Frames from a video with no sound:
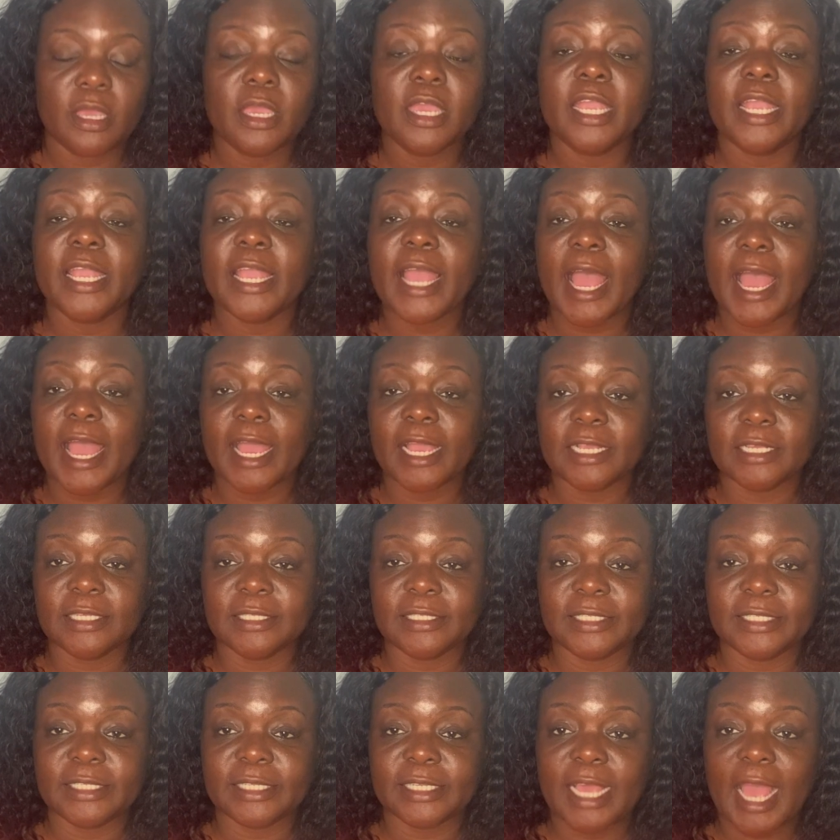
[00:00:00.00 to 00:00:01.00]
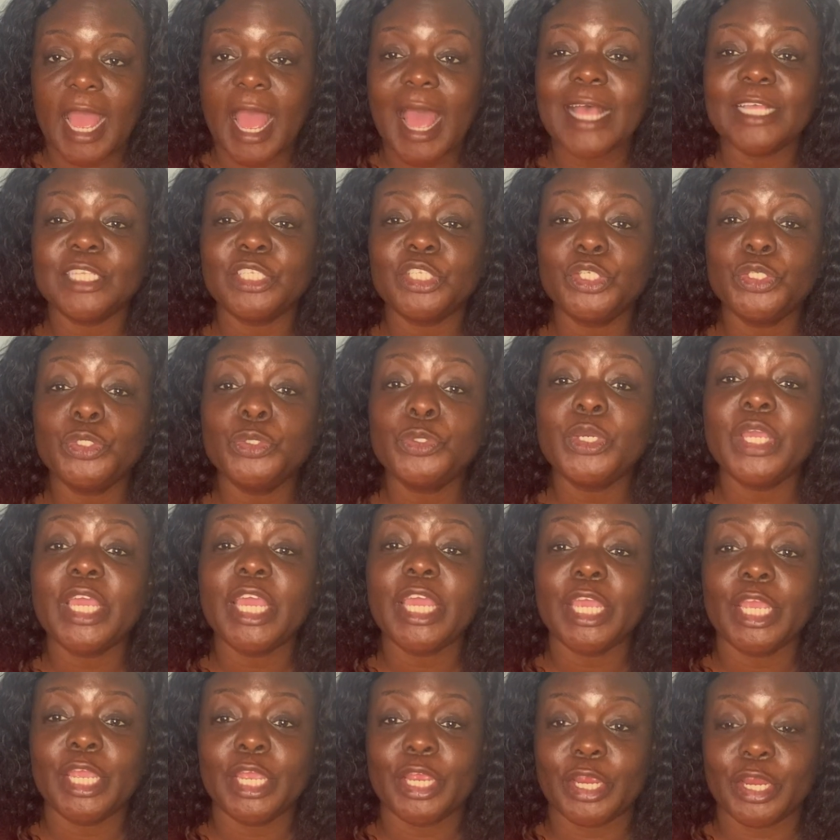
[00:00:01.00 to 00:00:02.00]
guys, as you
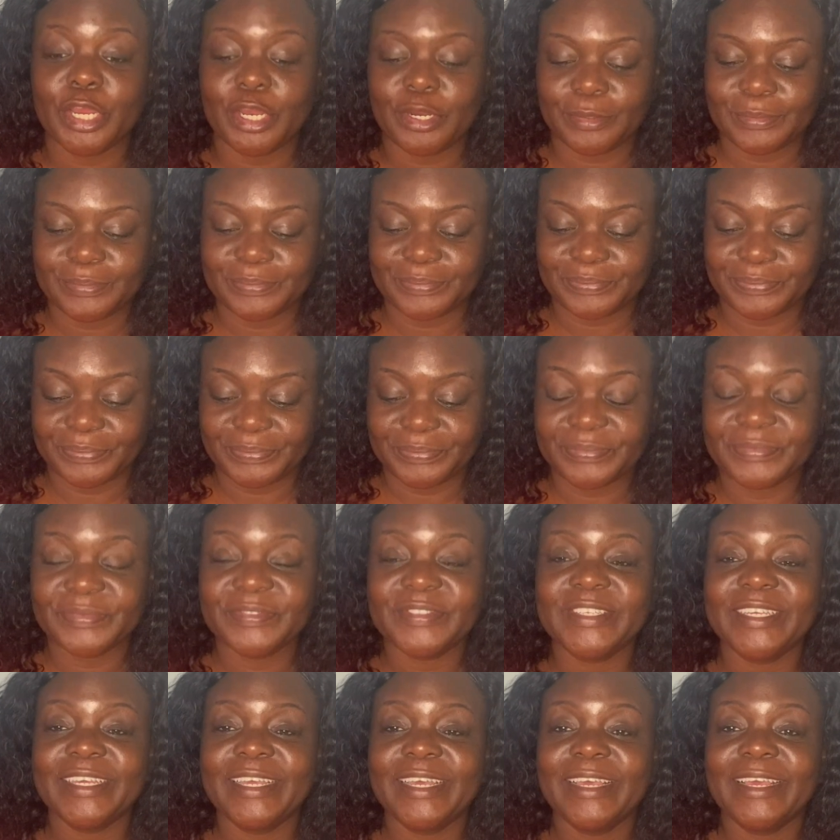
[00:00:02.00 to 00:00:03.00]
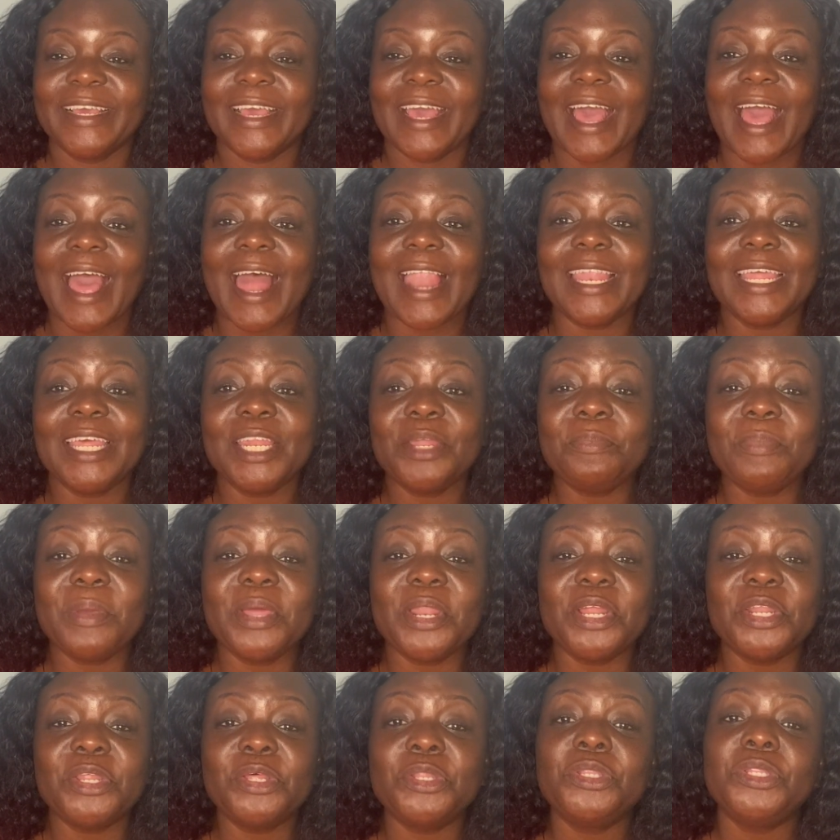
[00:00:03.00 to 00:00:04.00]
hear a little
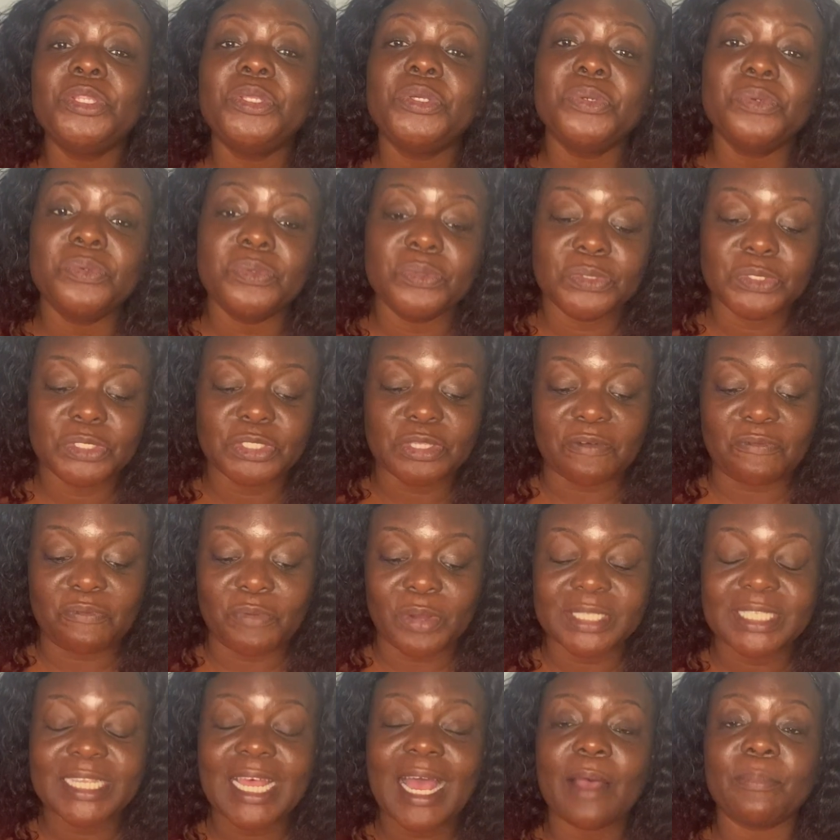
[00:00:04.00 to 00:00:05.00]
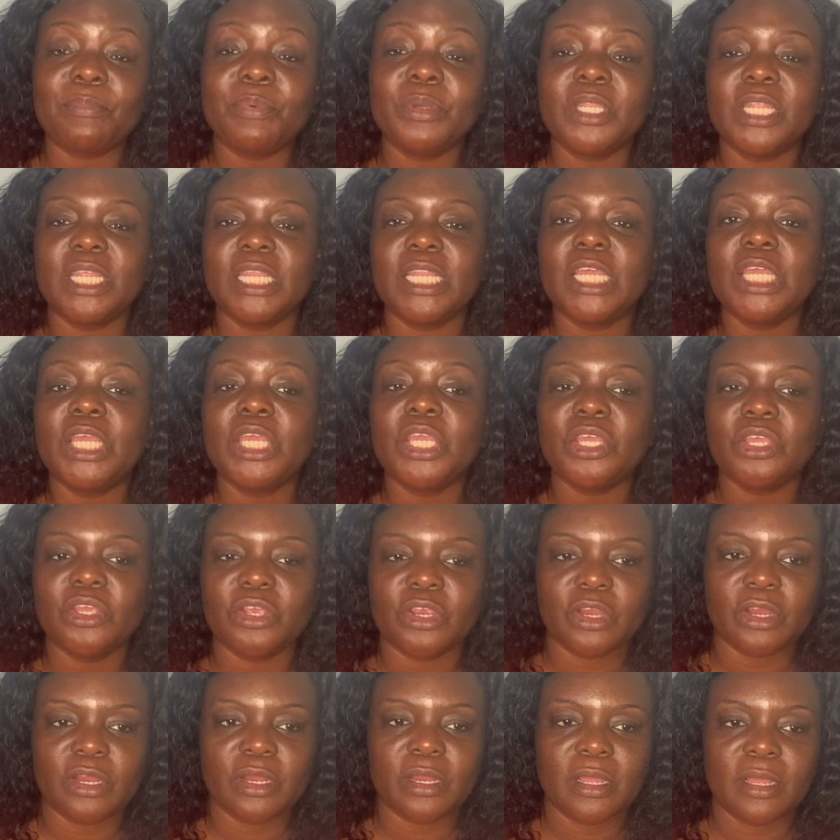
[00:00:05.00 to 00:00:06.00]
bit of the news of what's happening
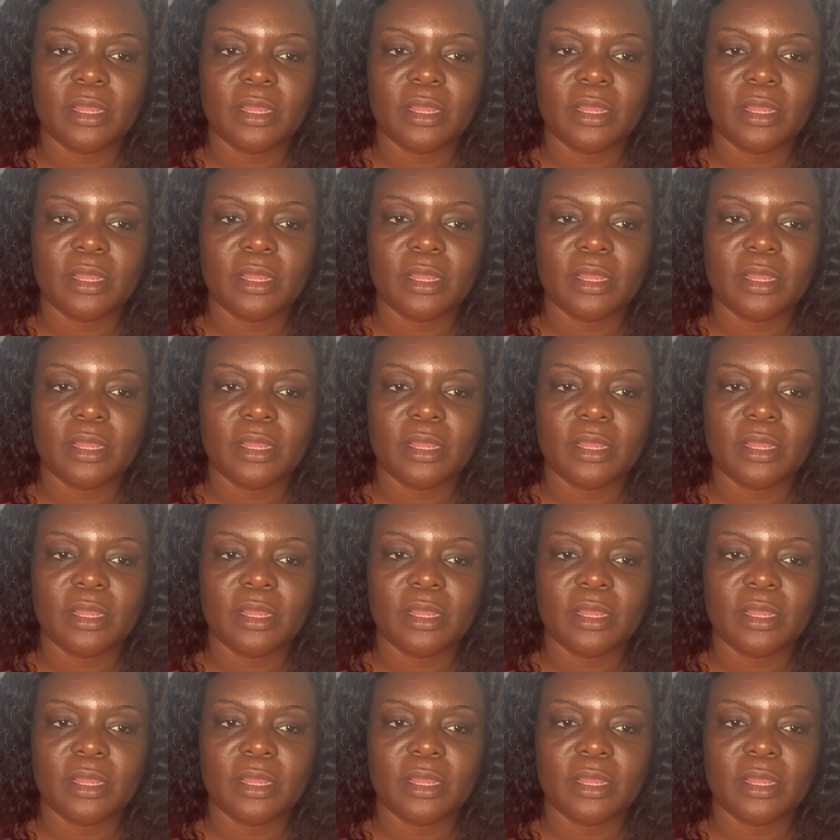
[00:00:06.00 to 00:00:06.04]
here,